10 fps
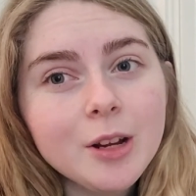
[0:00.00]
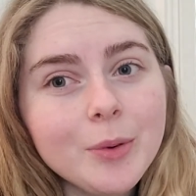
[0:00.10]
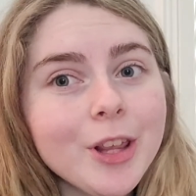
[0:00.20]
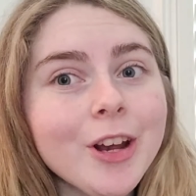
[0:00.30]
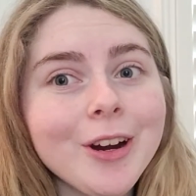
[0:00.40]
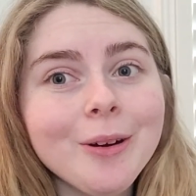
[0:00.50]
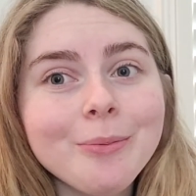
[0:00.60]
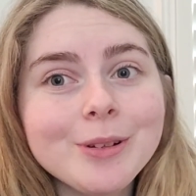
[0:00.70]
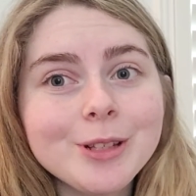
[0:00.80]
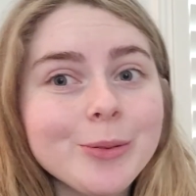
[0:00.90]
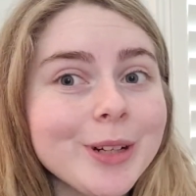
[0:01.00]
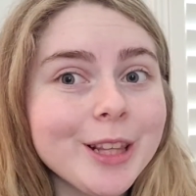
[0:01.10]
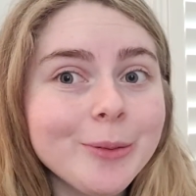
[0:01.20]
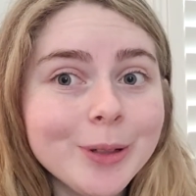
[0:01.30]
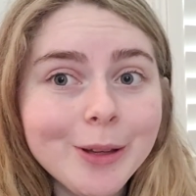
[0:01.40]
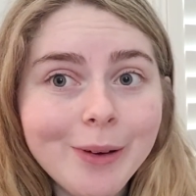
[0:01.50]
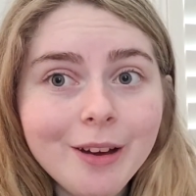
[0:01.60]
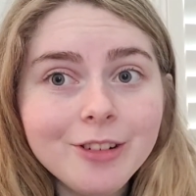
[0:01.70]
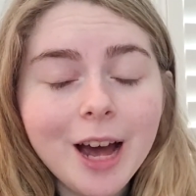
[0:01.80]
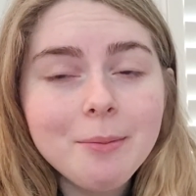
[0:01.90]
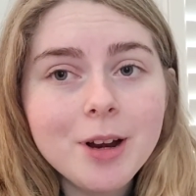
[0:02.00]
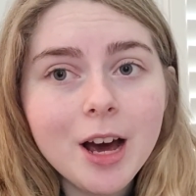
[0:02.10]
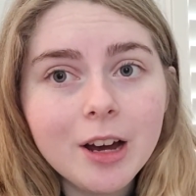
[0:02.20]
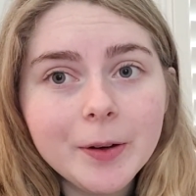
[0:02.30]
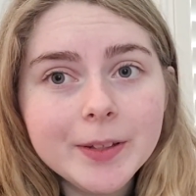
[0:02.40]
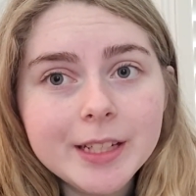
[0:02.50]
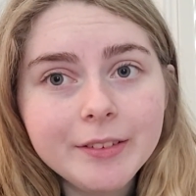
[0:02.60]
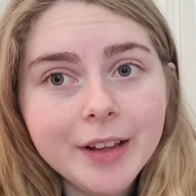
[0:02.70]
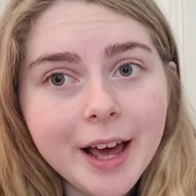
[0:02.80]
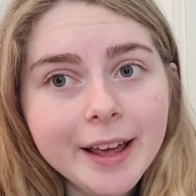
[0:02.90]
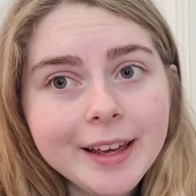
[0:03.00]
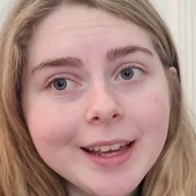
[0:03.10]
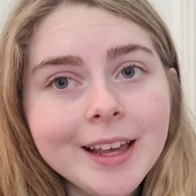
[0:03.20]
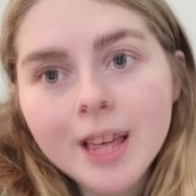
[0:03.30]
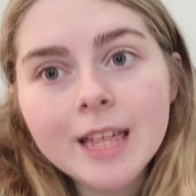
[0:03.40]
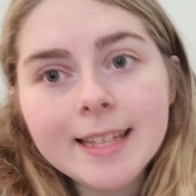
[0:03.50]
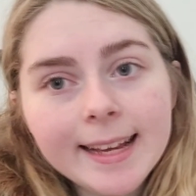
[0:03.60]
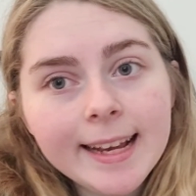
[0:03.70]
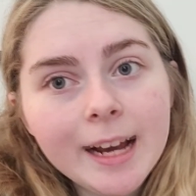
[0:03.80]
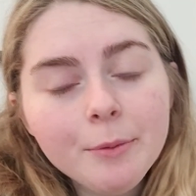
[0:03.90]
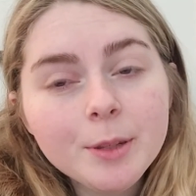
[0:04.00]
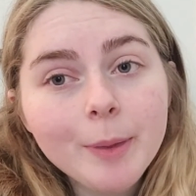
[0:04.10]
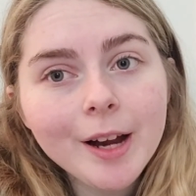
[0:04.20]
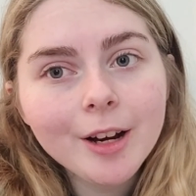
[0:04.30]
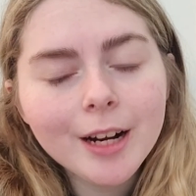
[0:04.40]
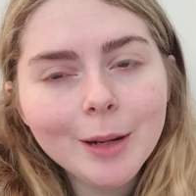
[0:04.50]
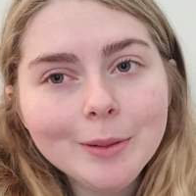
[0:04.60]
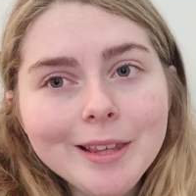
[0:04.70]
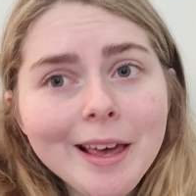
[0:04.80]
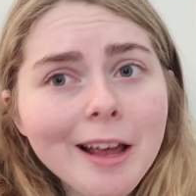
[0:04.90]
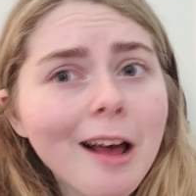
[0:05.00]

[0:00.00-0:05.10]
with her was really, really rough. I'm not going to lie. The second night was better, and I was like,